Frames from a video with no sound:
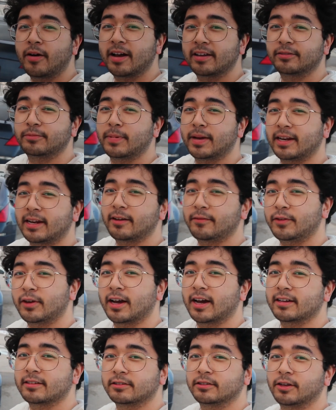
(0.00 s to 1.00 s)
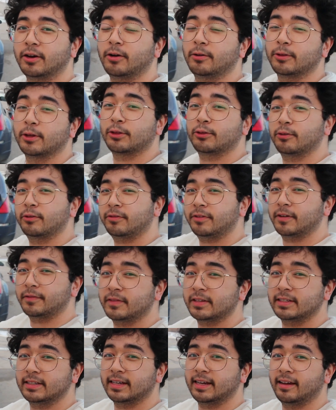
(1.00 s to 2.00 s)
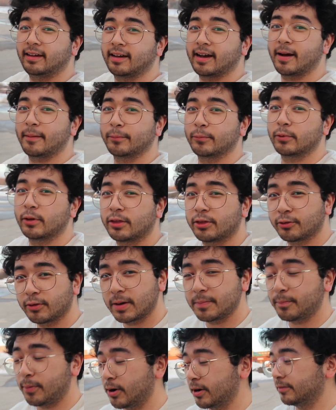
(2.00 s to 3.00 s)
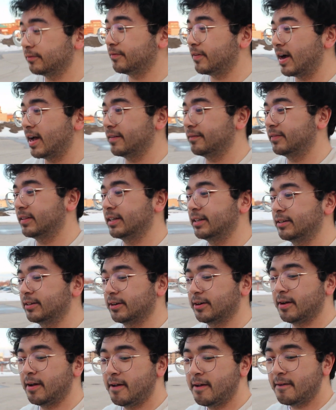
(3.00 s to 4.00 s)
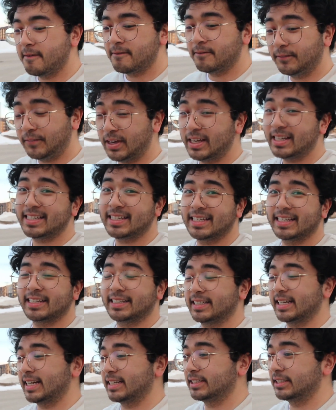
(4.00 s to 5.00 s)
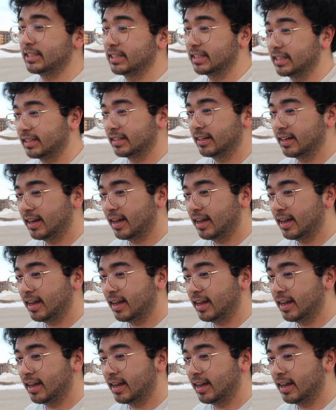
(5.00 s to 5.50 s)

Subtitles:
as many of you guys know, the 350Z comes with 3.5 liter V6 engine.